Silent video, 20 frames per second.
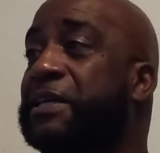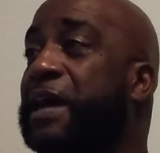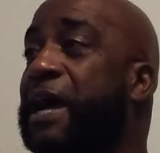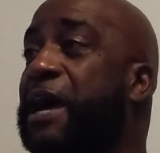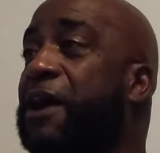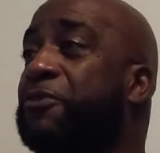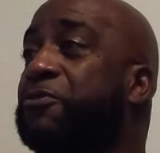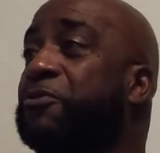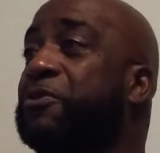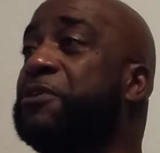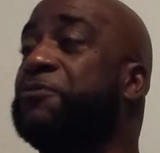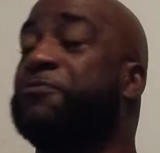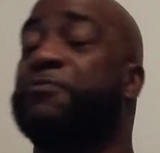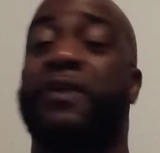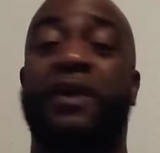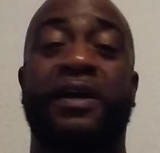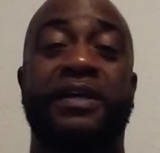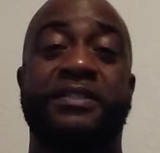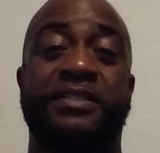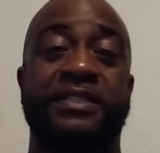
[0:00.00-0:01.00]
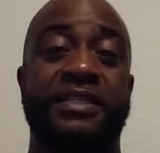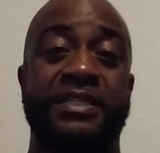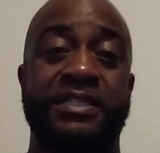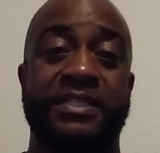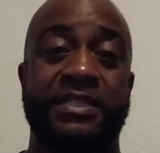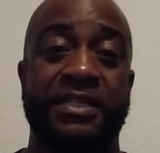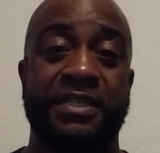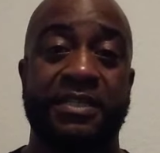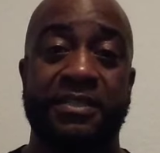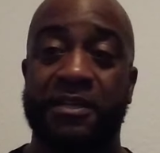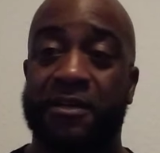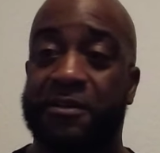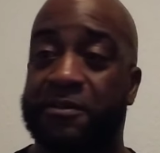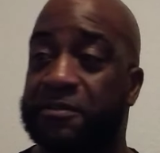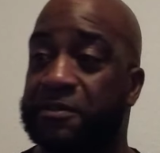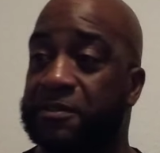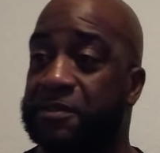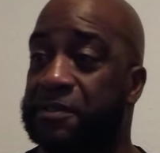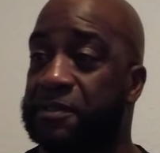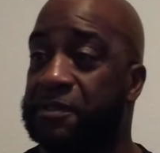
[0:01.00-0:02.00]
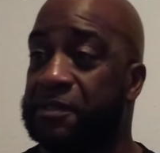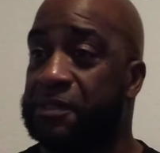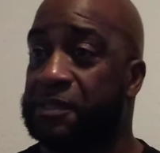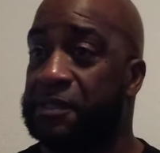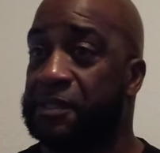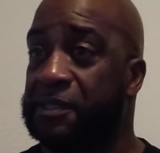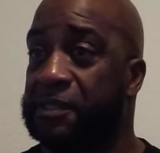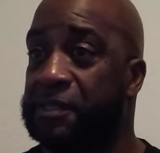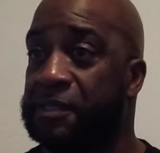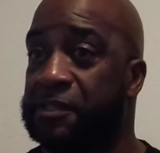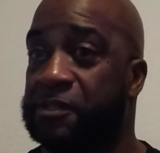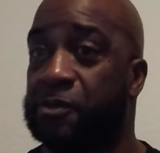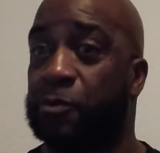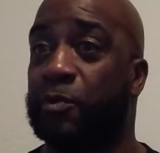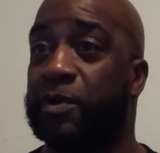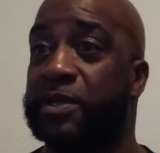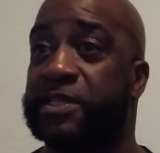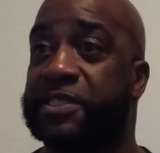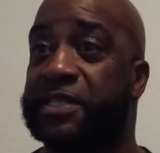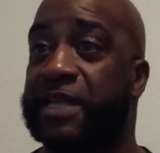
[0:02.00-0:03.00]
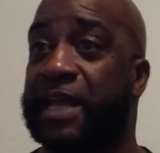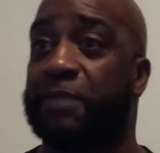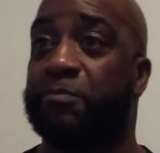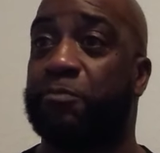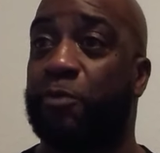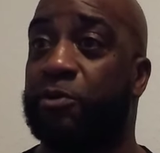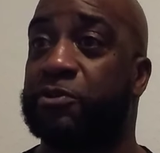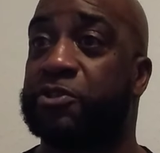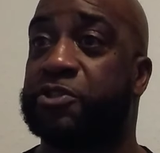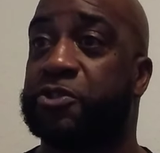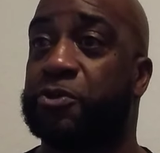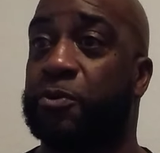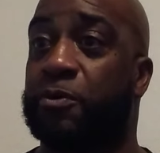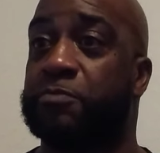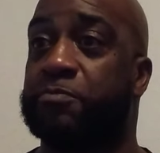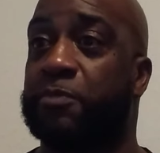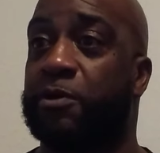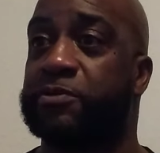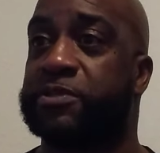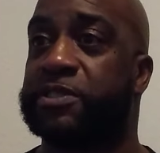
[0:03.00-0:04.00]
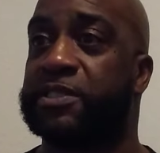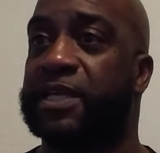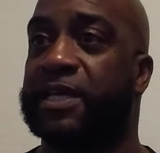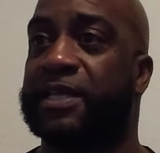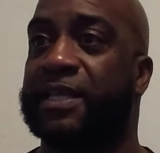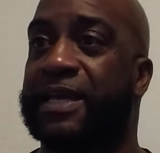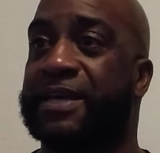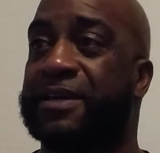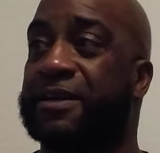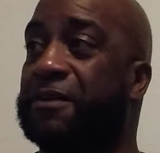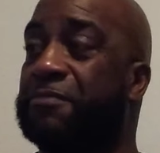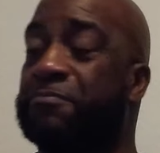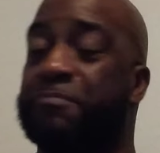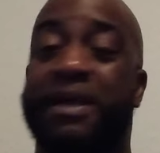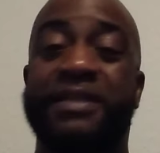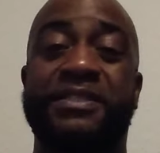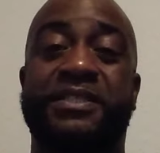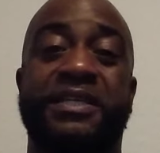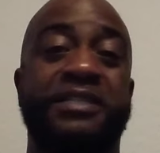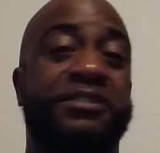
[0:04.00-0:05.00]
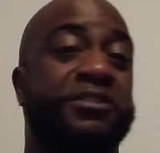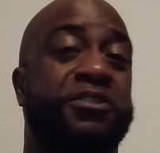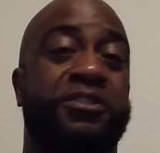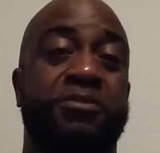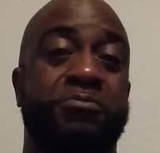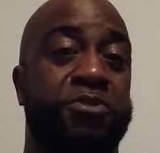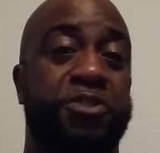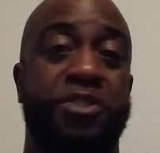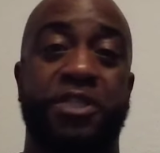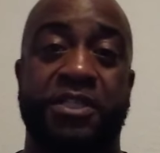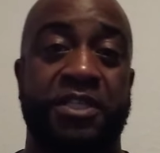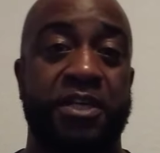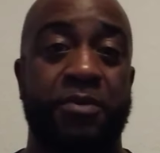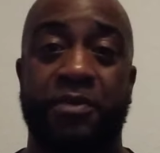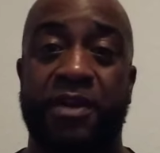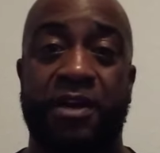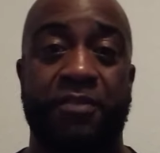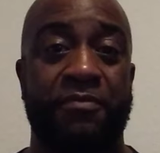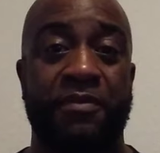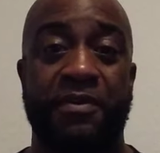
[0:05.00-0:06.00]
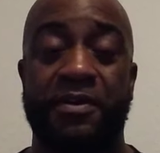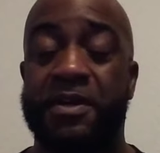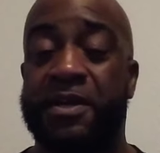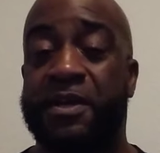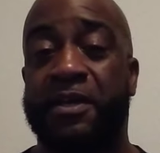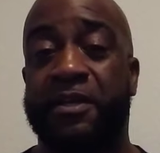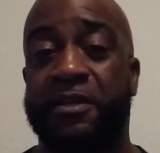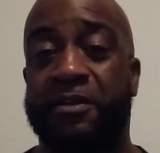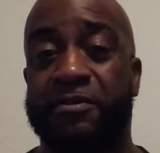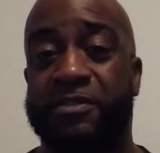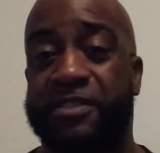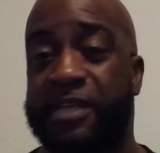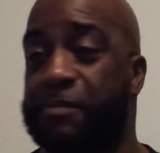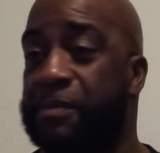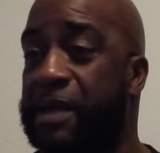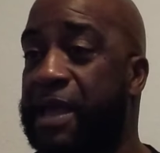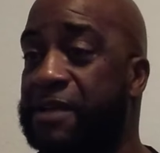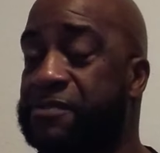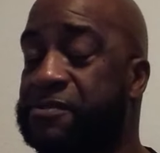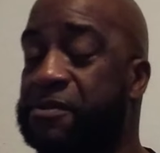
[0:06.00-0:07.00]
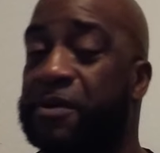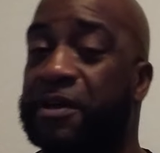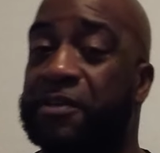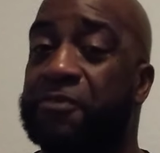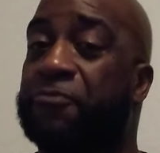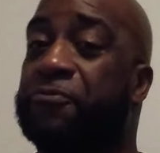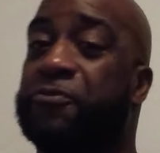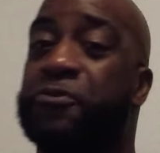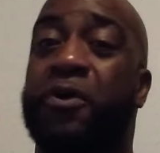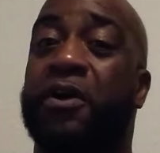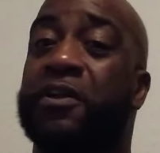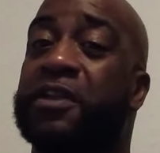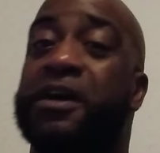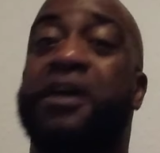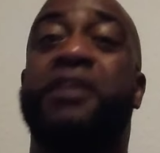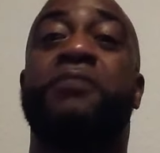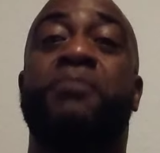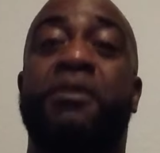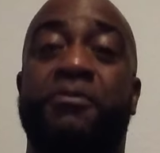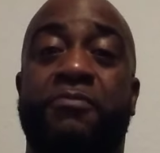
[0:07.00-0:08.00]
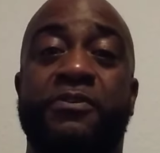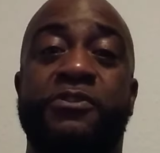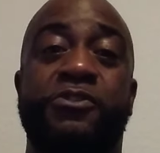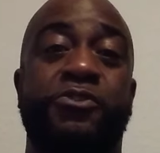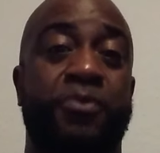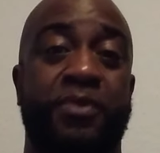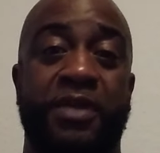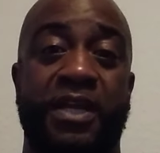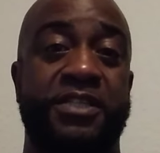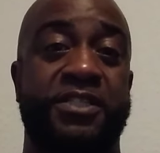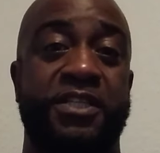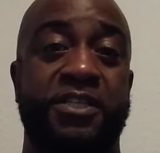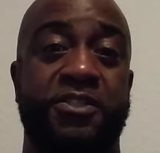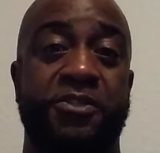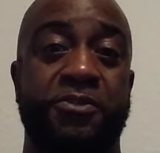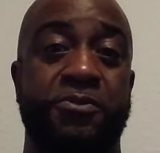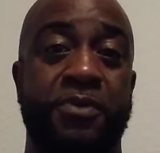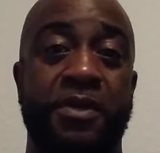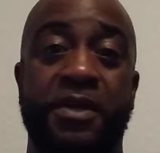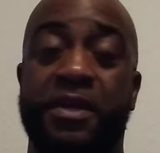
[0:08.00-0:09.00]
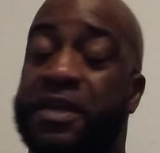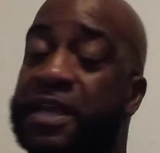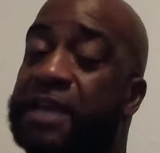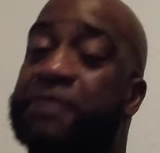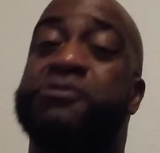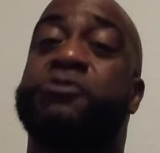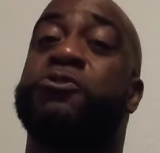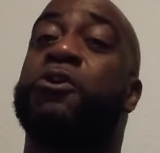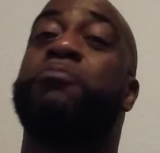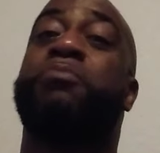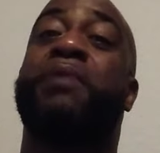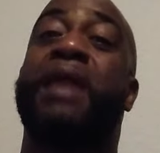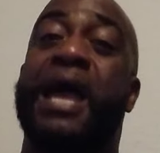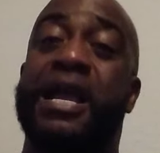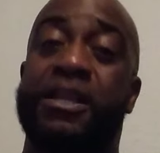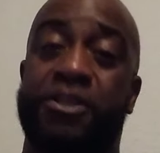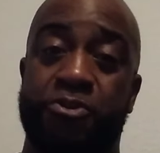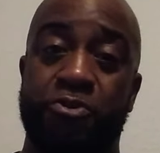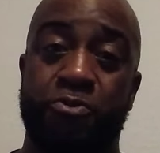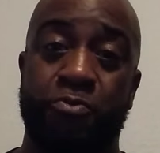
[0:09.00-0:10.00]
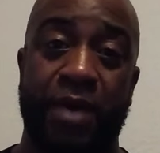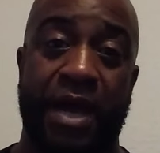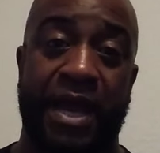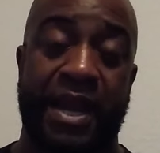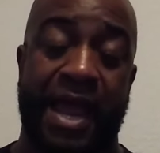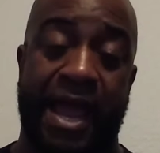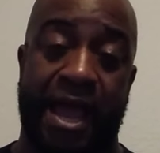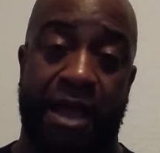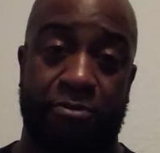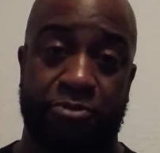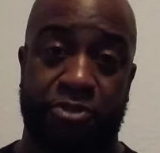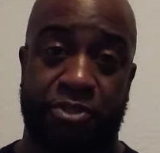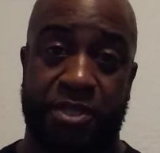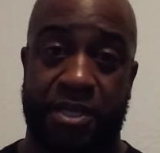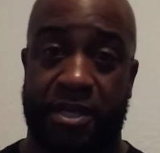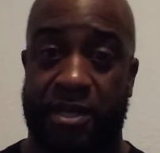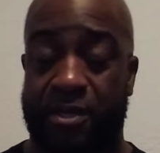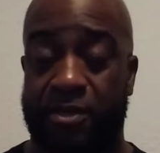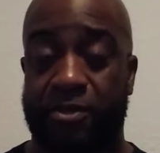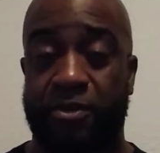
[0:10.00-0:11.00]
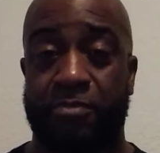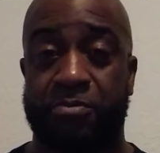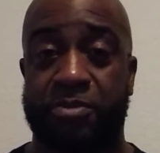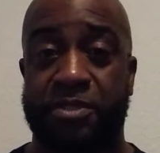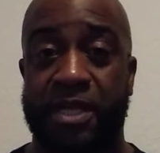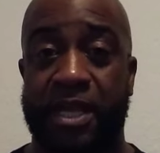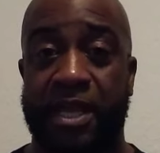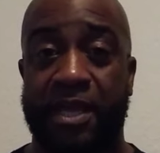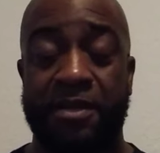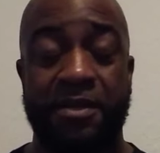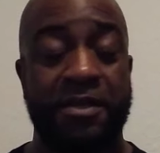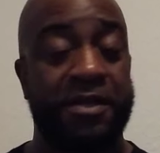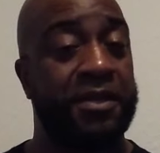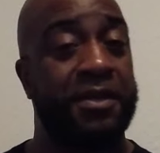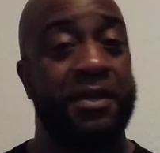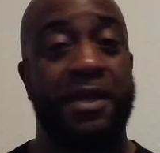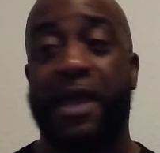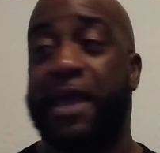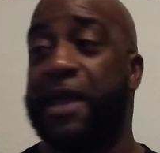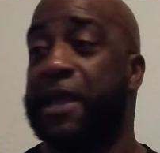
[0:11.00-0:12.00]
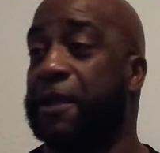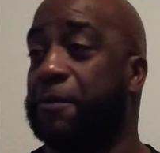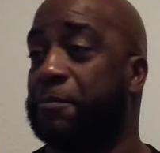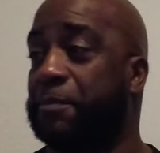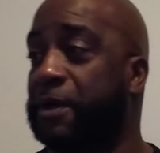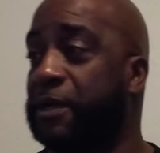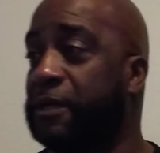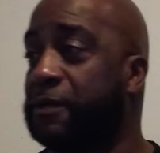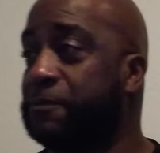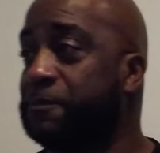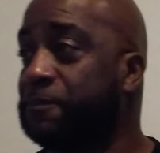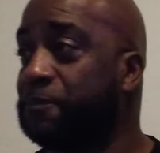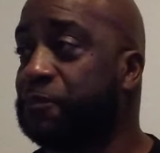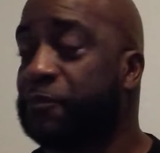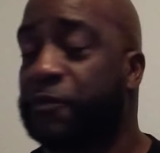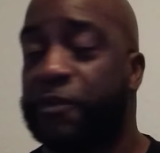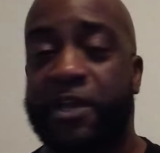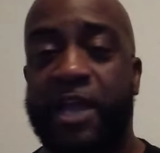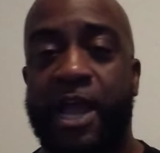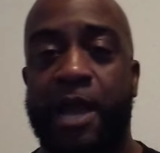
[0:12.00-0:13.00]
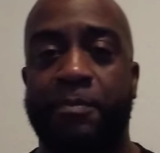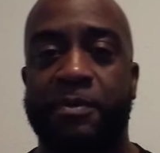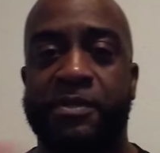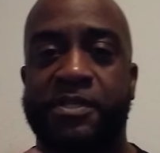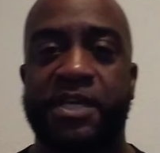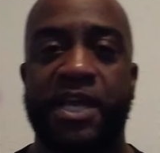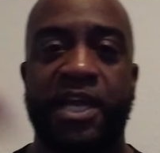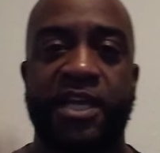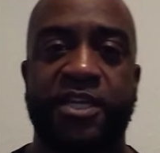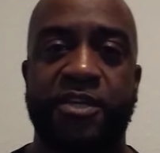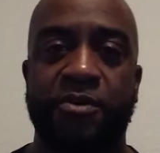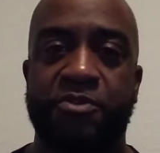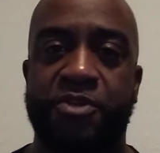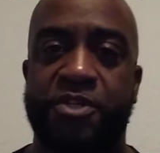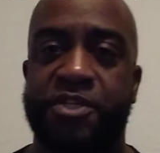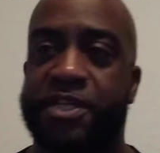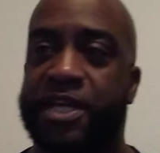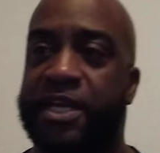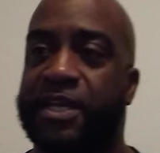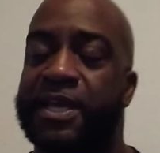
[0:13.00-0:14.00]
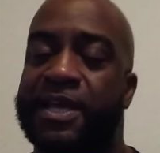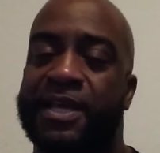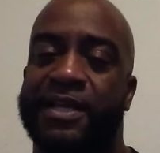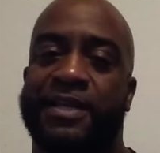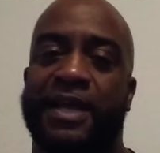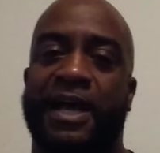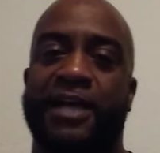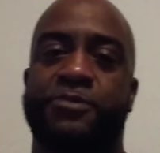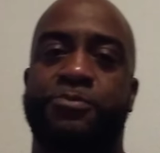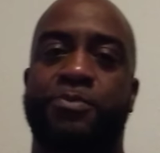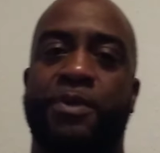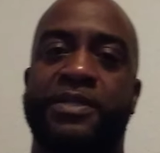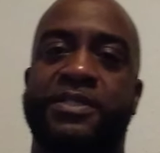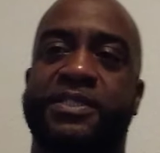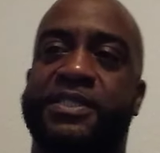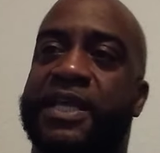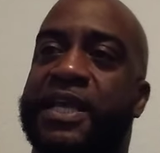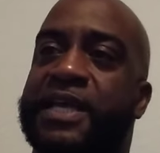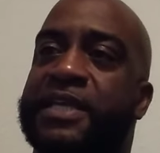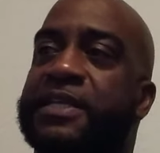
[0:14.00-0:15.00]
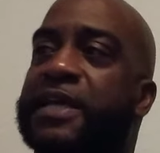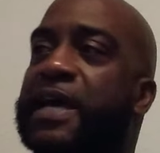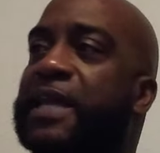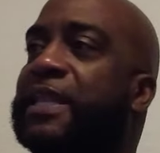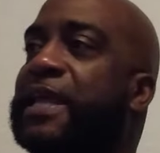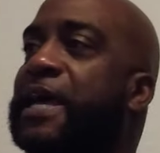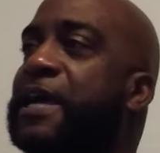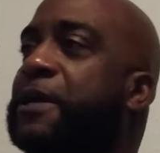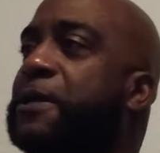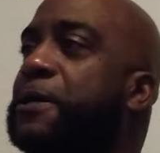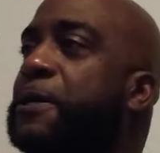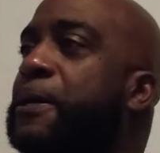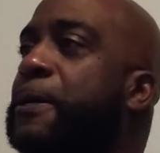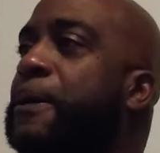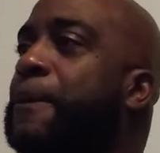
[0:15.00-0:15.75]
I don't know what the fuckers is. No. The ones that I most saw most look like Mexicans or some shit there, whatever. You know what I'm saying? But yeah, so other few other motherfuckers doing that shit, dude. Even some black dude got a house there. You know what I'm saying? Hey, man. You gotta protect your shit. That's why I'm saying I like